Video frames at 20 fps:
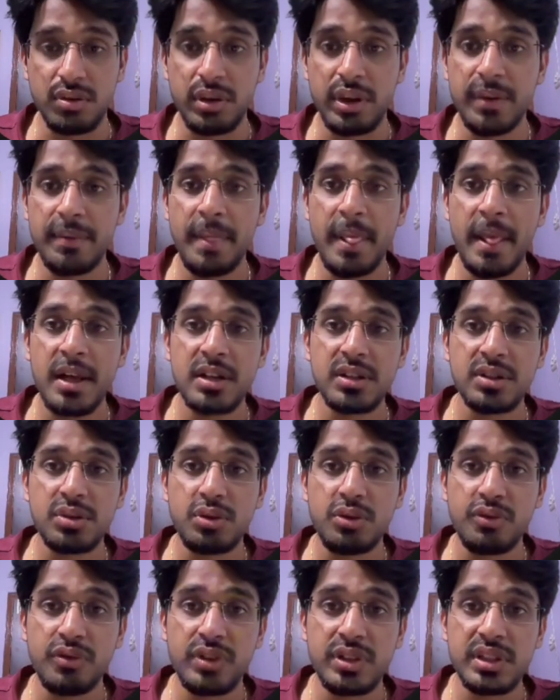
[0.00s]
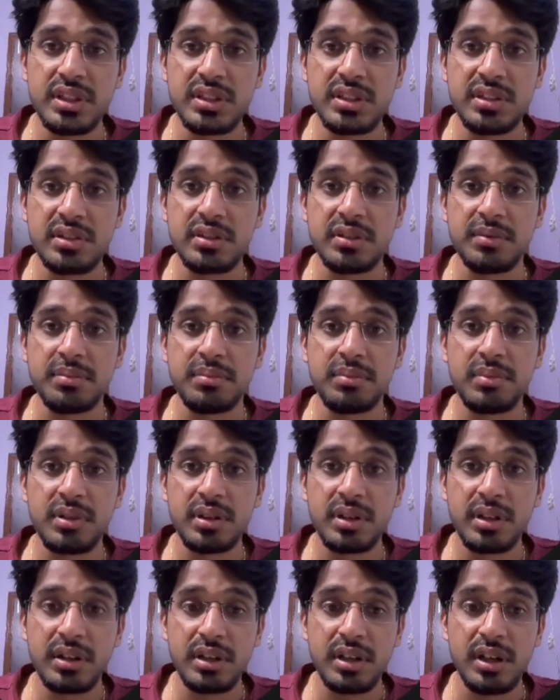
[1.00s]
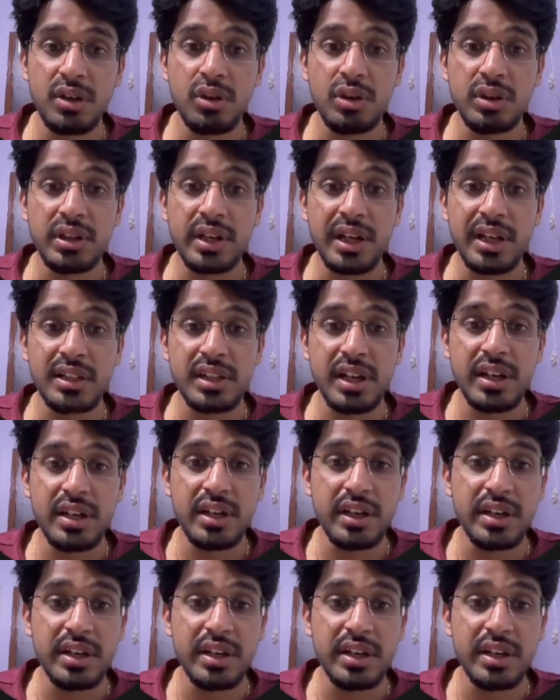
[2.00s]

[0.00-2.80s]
Okay, so if we just click on the next line,